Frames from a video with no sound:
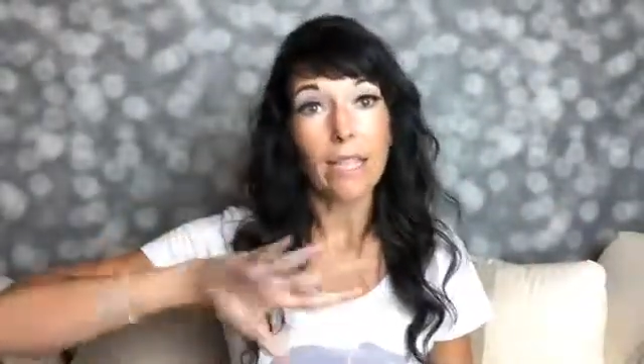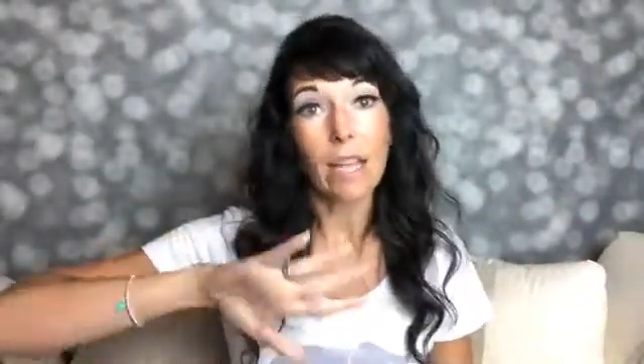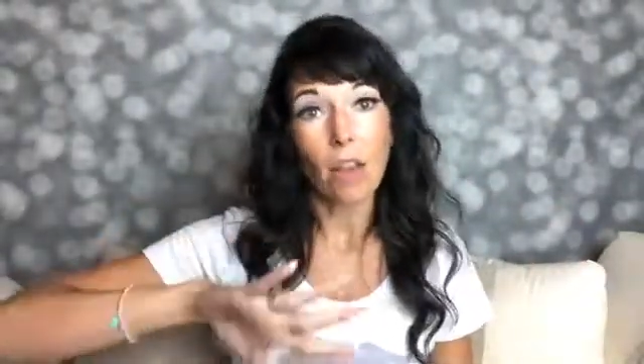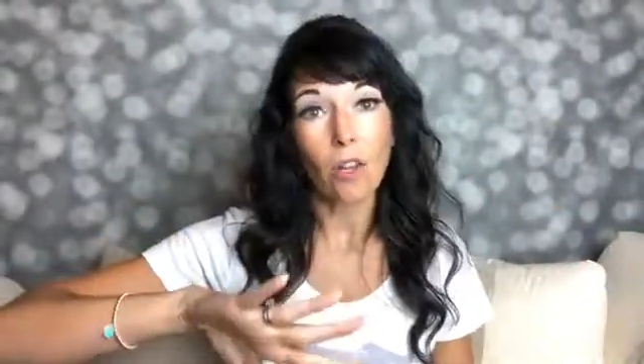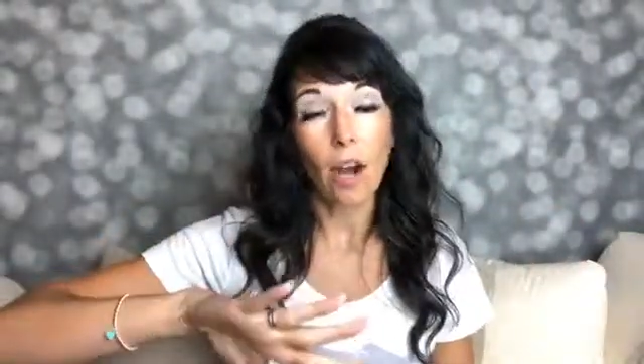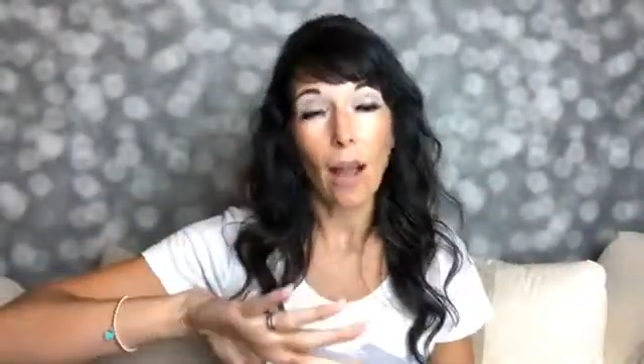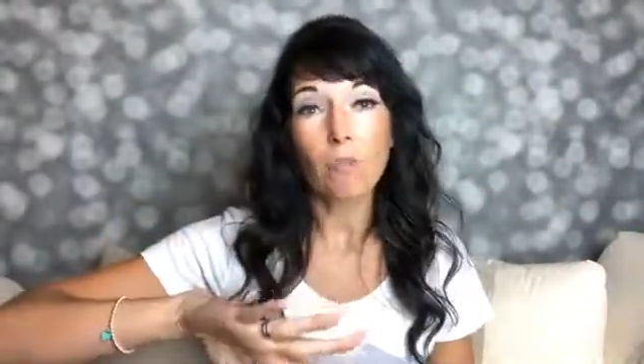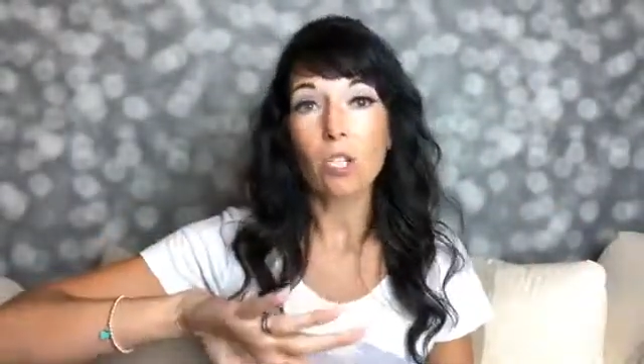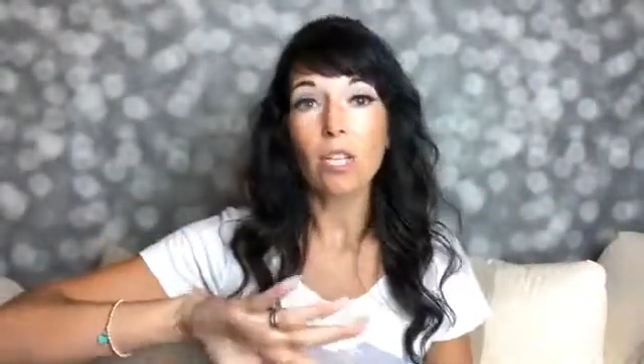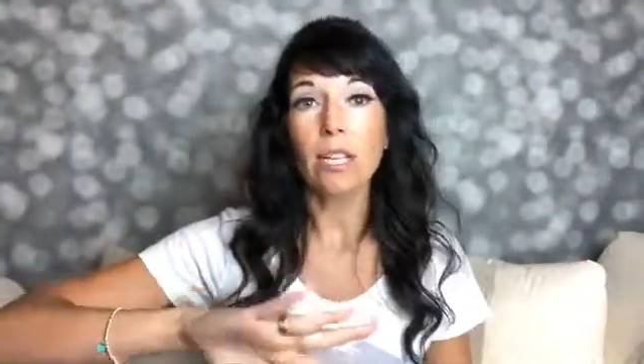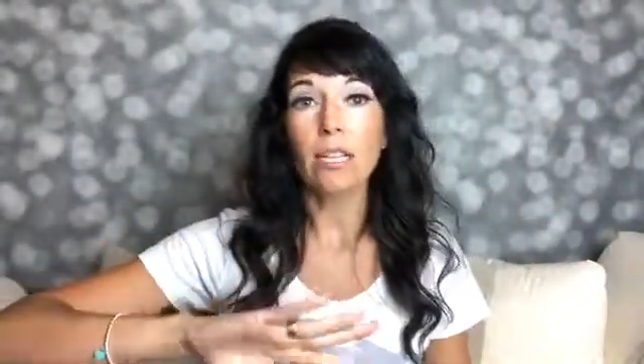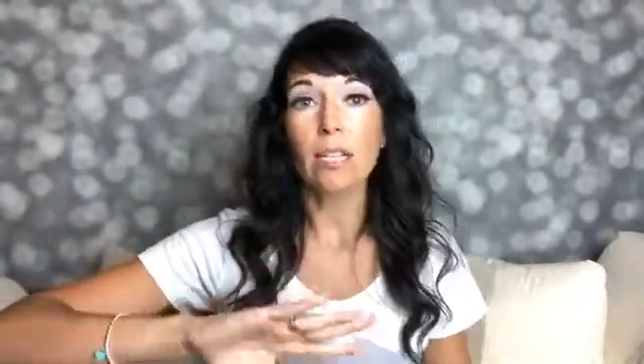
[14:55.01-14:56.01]
The other
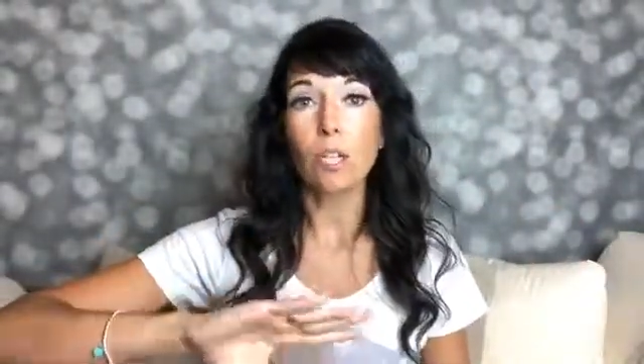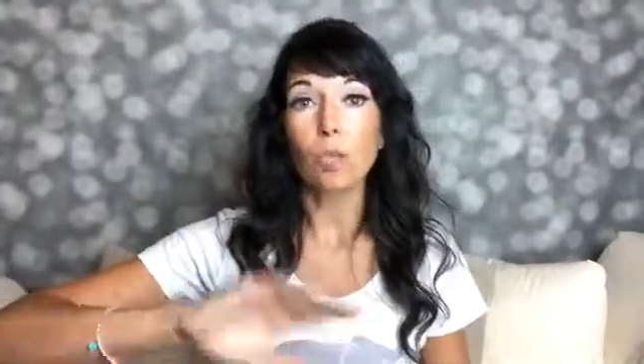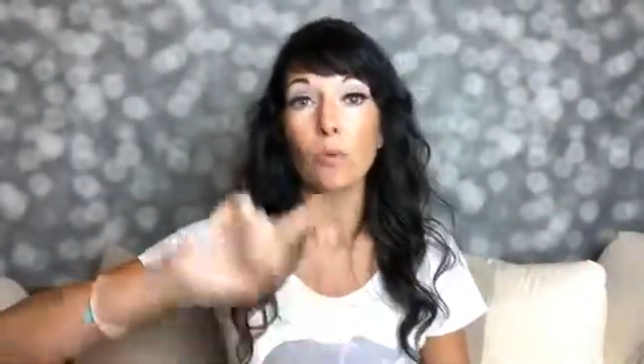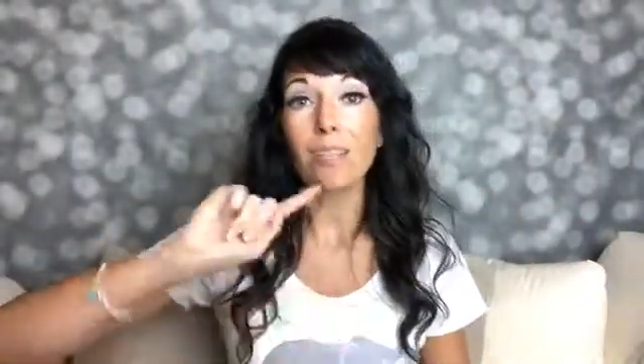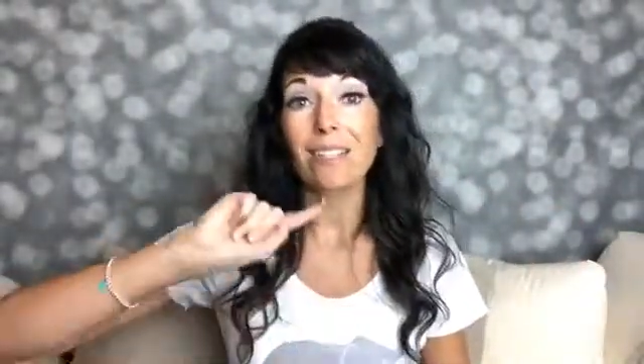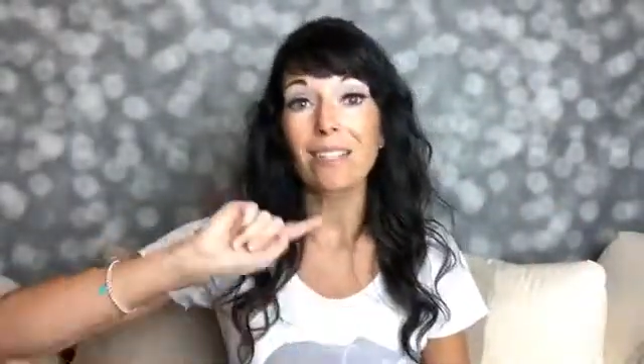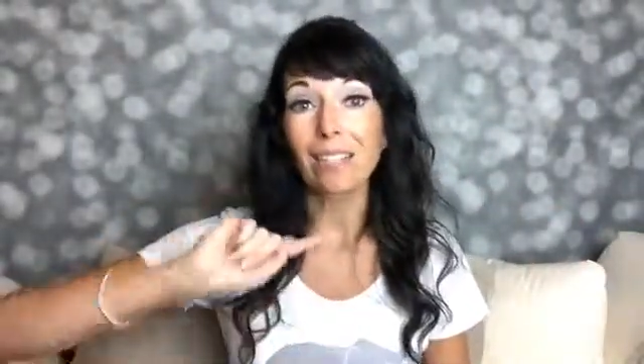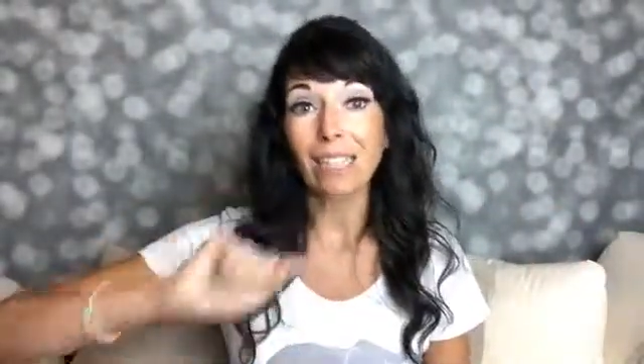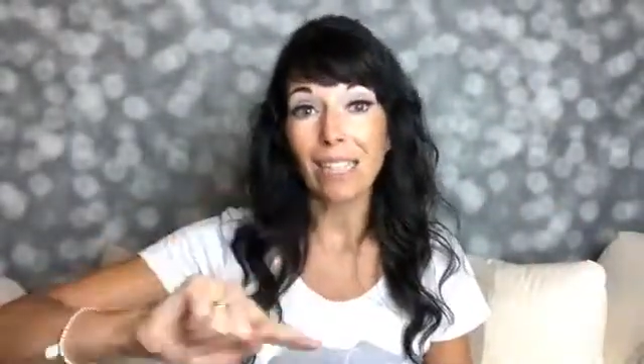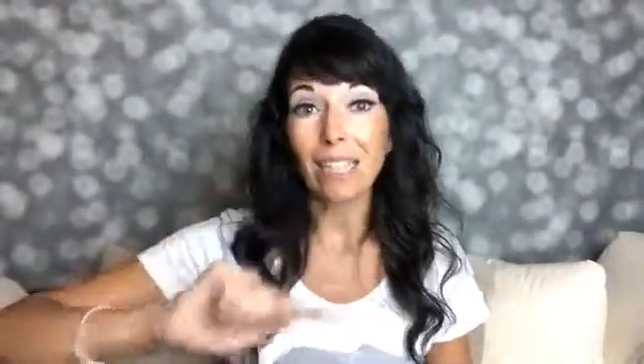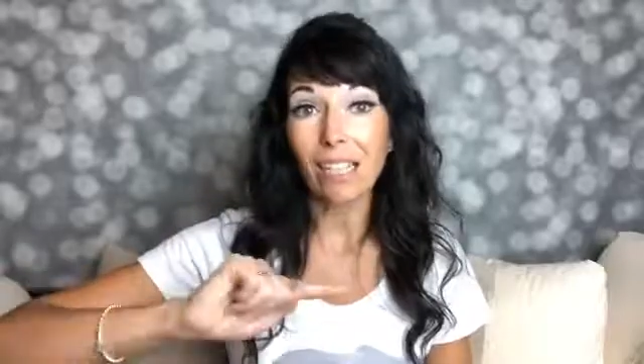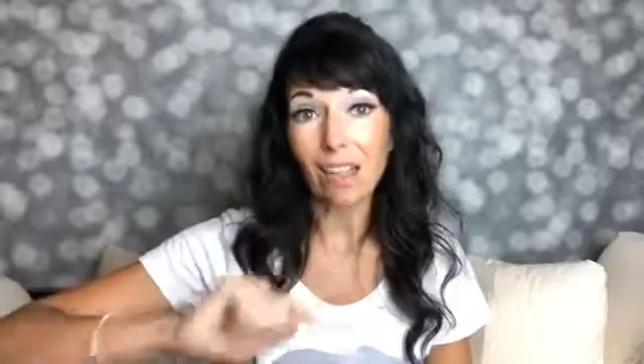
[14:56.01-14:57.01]
option is you can
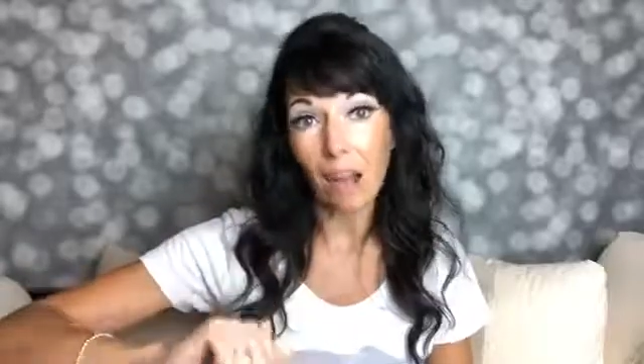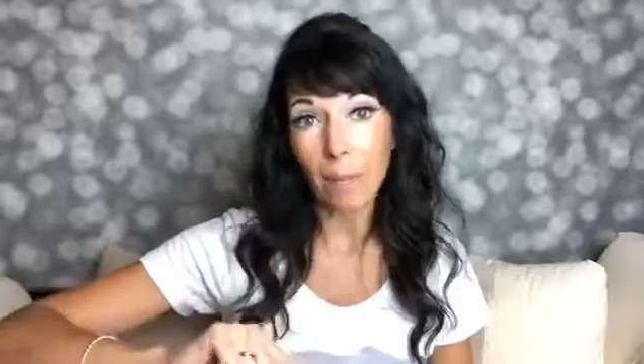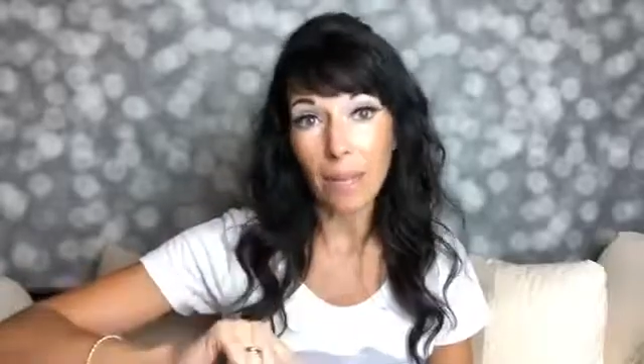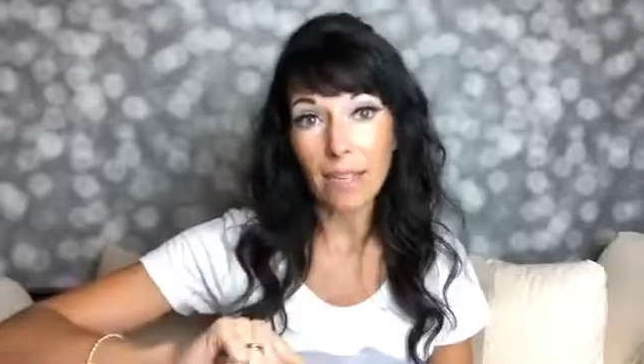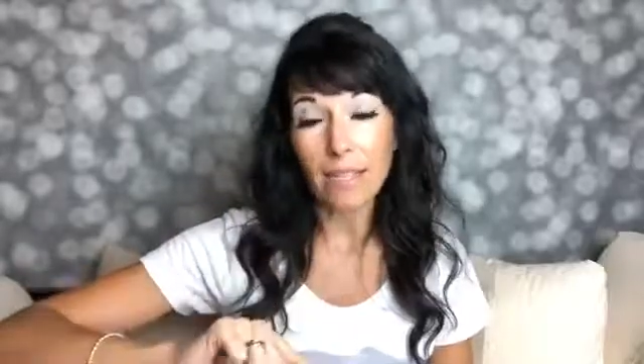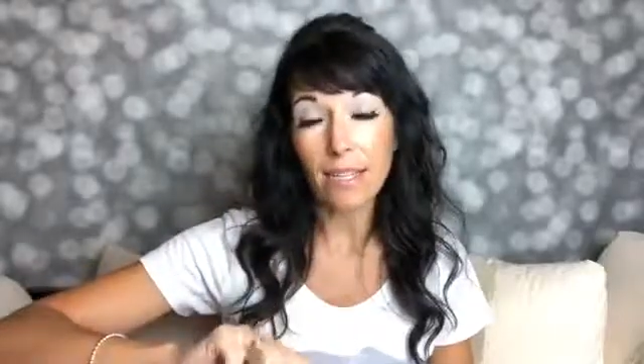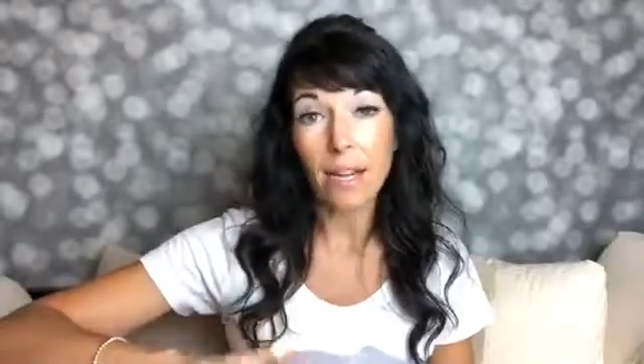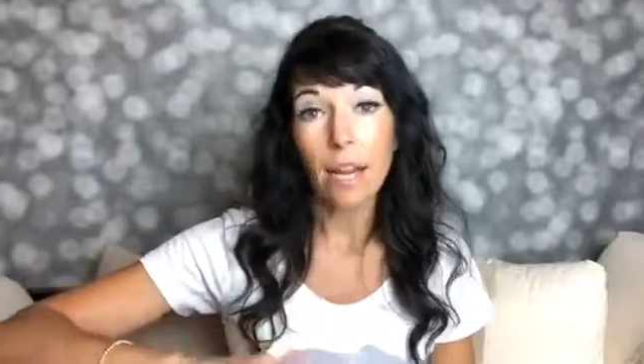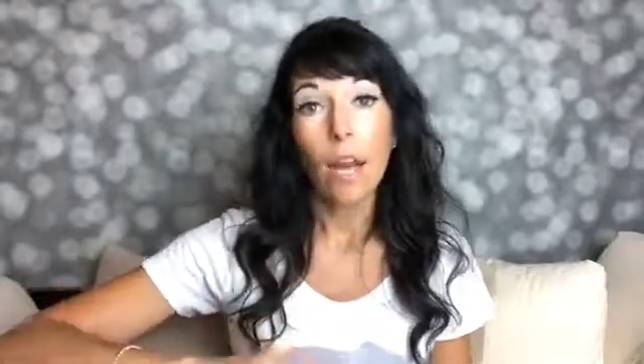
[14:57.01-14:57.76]
delete the comment.